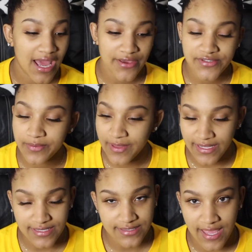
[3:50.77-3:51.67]
I used to
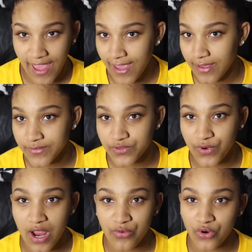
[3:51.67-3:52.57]
play these games
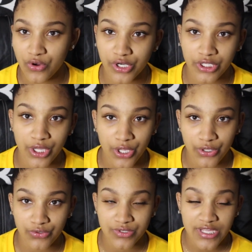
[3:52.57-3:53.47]
where I would order
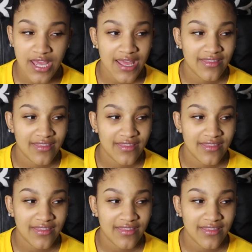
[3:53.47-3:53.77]
clothes